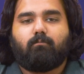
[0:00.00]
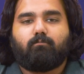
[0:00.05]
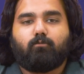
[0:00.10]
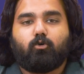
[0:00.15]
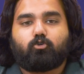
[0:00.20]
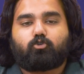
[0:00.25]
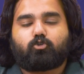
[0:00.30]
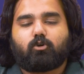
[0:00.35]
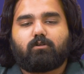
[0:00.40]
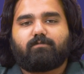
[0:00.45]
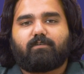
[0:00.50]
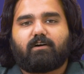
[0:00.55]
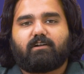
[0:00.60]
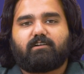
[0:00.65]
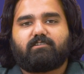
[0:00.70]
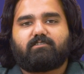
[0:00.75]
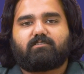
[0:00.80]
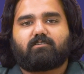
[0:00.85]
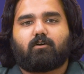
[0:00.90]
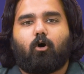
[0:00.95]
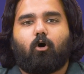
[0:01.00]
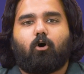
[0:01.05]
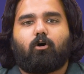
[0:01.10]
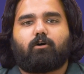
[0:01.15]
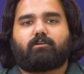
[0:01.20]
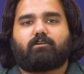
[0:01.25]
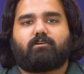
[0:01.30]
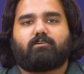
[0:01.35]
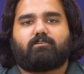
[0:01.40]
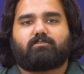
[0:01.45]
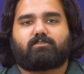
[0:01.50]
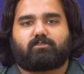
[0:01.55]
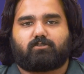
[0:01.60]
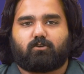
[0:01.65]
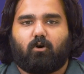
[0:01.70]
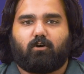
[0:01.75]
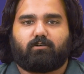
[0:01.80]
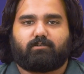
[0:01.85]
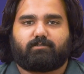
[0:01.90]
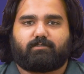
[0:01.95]
Mutual funds or
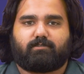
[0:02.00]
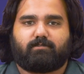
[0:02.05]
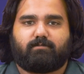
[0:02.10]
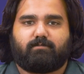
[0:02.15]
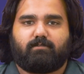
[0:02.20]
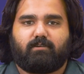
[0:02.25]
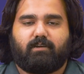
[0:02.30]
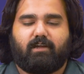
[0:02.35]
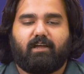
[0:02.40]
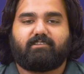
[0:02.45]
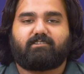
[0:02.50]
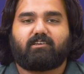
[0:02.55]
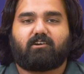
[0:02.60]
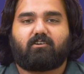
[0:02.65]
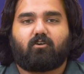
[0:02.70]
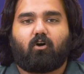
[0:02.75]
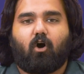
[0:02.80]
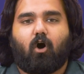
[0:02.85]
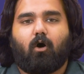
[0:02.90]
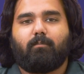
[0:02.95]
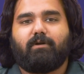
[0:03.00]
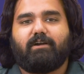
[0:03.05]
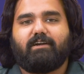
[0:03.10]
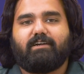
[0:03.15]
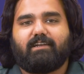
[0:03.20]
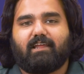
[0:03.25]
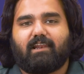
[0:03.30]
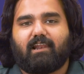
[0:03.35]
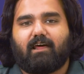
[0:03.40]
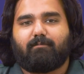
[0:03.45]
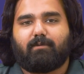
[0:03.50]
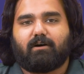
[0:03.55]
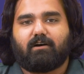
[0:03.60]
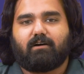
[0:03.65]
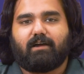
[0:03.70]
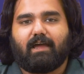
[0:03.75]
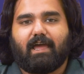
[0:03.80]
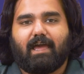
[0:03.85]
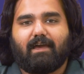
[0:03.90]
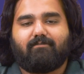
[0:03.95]
stocks? It's a common
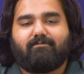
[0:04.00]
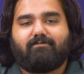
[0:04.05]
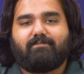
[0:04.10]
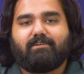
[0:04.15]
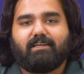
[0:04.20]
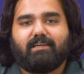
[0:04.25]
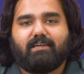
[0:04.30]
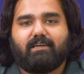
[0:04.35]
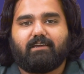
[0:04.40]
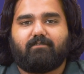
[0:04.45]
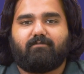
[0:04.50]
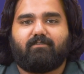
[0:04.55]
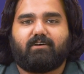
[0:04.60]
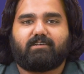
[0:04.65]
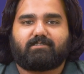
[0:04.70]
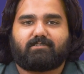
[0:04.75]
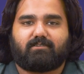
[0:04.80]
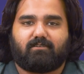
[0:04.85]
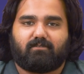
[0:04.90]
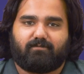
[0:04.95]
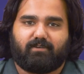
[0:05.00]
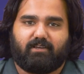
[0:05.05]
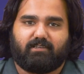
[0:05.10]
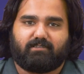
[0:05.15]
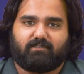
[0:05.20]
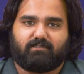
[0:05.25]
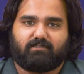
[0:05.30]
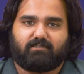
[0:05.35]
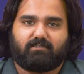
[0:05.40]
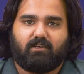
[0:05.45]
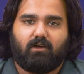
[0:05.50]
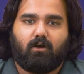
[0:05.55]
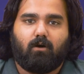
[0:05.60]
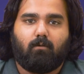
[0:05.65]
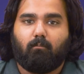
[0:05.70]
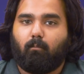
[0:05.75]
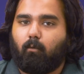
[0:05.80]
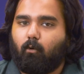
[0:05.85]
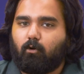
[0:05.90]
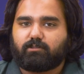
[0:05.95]
dilemma every investor faces.
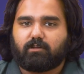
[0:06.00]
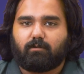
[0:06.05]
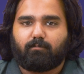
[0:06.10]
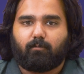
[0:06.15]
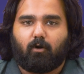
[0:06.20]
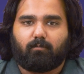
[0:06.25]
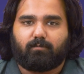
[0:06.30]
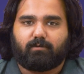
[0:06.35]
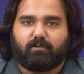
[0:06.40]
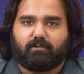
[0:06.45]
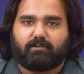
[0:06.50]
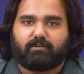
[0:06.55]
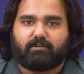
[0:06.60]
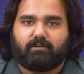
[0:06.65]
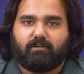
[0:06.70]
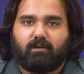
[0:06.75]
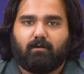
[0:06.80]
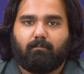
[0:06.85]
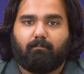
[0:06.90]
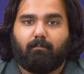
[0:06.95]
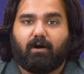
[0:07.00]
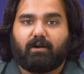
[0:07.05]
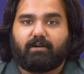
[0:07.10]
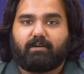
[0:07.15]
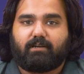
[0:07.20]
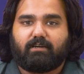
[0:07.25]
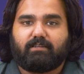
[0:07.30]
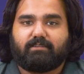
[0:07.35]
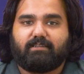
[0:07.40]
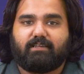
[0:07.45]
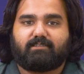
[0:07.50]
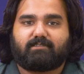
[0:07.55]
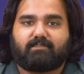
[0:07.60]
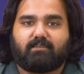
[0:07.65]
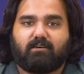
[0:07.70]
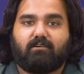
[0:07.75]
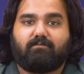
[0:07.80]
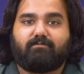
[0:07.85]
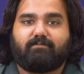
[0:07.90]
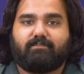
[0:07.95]
Both are popular, but they
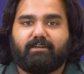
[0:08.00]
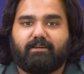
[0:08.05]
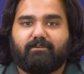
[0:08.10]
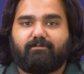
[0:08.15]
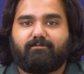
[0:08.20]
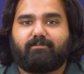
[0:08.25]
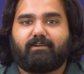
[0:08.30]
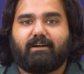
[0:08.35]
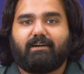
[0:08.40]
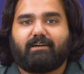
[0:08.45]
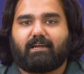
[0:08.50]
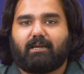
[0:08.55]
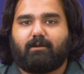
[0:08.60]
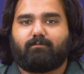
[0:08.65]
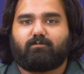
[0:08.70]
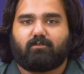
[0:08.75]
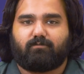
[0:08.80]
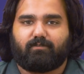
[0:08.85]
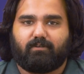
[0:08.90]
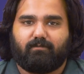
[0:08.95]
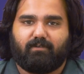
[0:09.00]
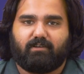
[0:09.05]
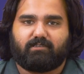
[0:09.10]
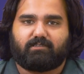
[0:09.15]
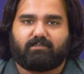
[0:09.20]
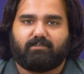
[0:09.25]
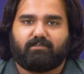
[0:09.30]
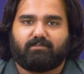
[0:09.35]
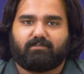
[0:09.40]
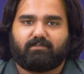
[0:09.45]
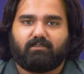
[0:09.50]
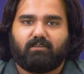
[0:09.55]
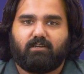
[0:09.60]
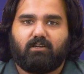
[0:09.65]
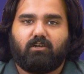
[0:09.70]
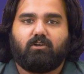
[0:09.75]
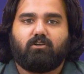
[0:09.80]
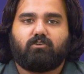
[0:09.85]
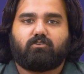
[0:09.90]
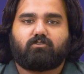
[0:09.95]
serve different types of investors.
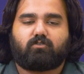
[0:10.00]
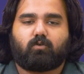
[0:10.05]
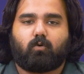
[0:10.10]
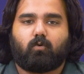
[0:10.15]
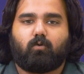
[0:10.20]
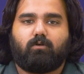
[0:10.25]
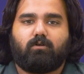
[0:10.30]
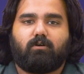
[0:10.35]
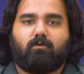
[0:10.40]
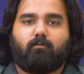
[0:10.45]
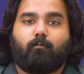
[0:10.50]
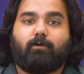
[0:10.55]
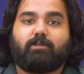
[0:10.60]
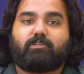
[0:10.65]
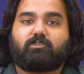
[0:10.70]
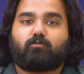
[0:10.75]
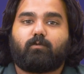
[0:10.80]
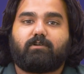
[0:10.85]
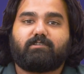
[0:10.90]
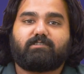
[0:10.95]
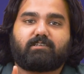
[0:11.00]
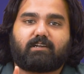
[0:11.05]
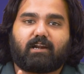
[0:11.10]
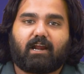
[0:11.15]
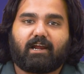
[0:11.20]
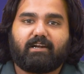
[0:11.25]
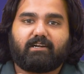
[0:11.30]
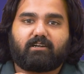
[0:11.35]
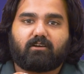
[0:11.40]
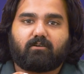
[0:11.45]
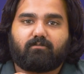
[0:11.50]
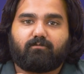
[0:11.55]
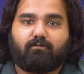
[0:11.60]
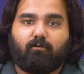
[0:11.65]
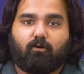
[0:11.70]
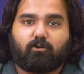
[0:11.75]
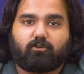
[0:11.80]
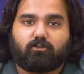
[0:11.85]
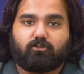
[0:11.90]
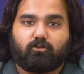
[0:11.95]
So, which one's right
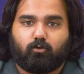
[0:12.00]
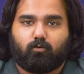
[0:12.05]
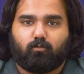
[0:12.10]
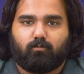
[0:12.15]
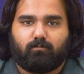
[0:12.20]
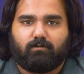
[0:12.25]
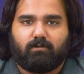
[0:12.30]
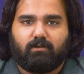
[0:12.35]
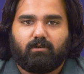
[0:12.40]
for you?